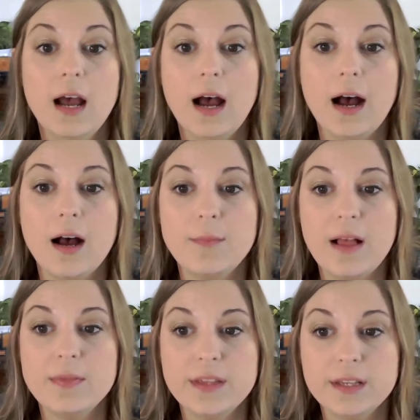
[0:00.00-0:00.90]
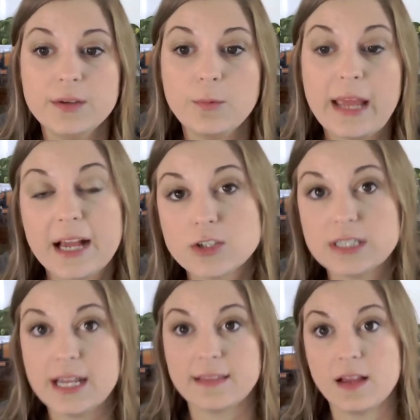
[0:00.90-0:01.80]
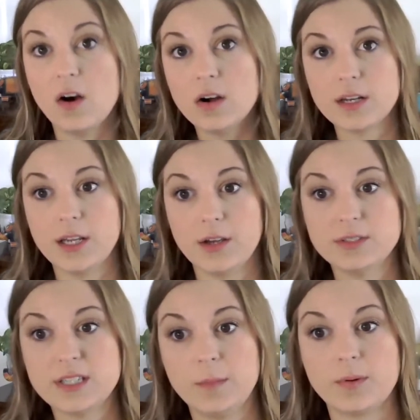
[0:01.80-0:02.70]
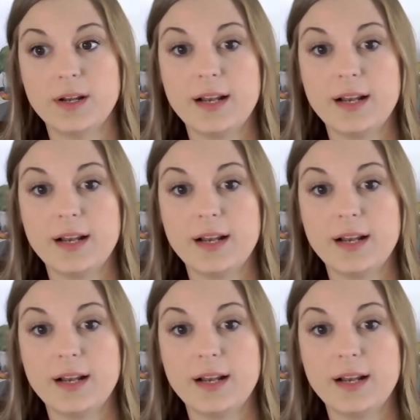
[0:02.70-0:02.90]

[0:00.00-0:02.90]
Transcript: And then we actually take the audio separate